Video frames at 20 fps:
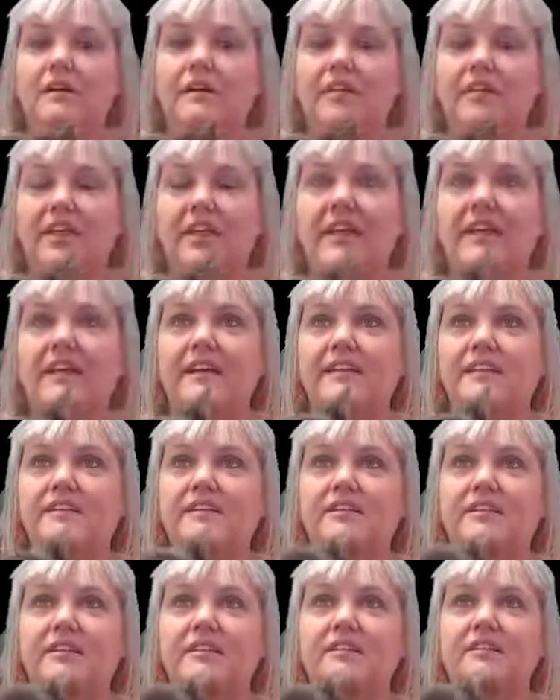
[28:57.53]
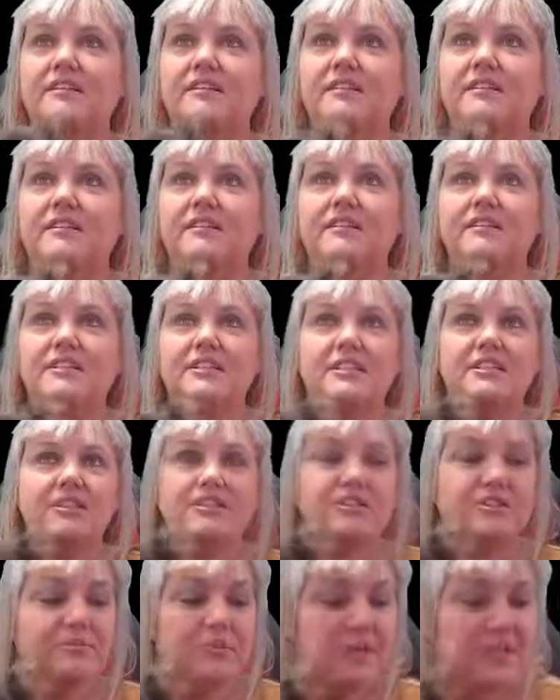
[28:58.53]
things, because he's
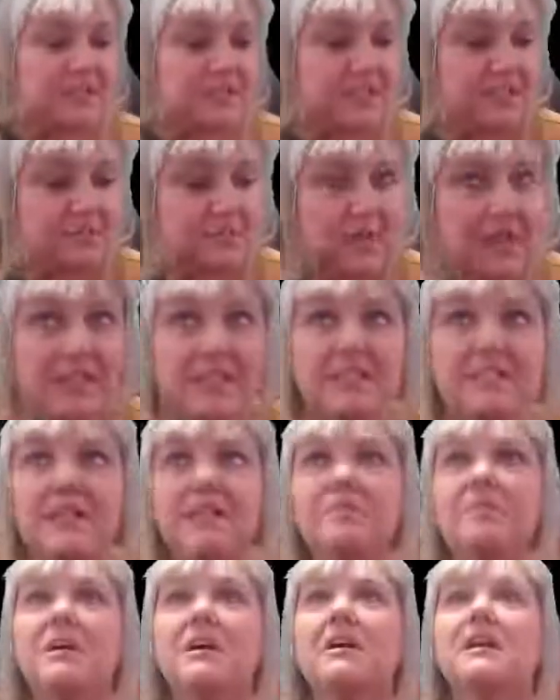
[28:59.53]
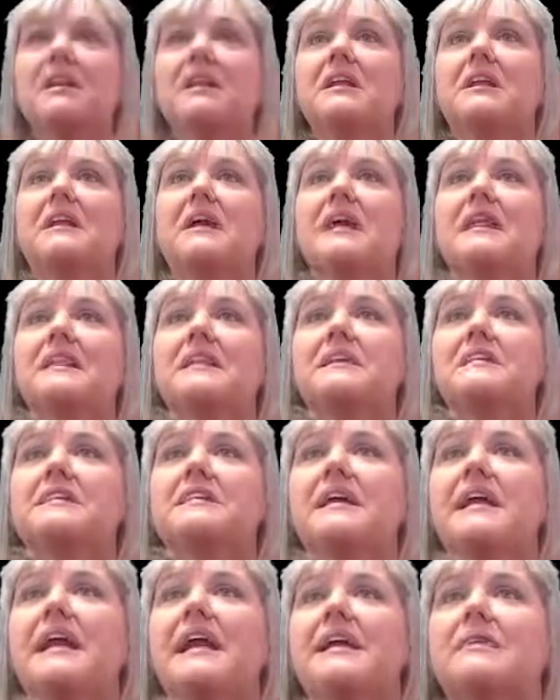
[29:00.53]
just messaged me, so you might look at the
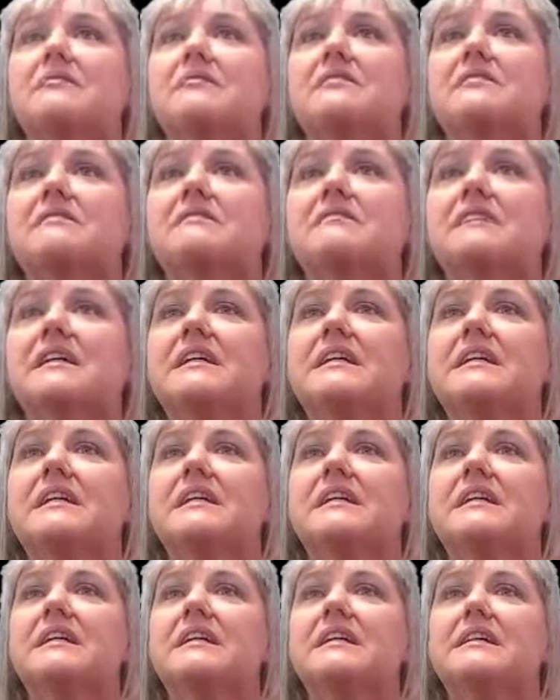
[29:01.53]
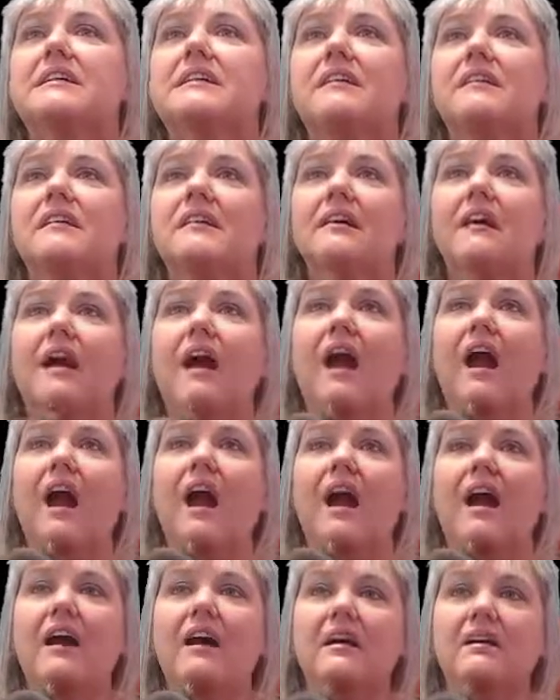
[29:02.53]
same screen,
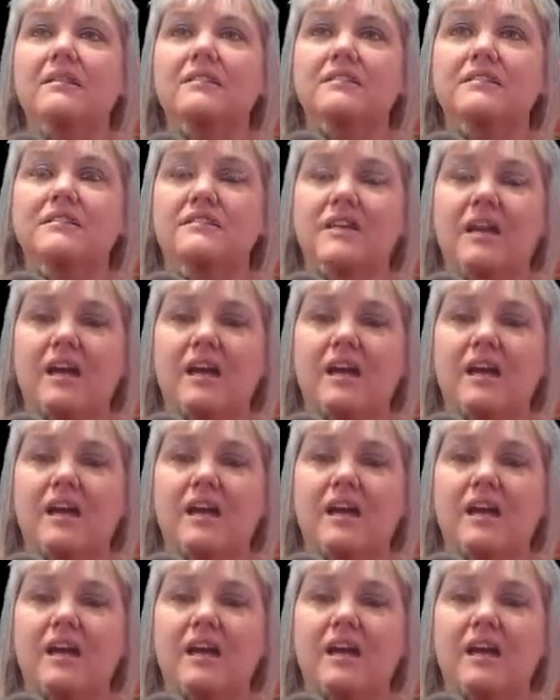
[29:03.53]
and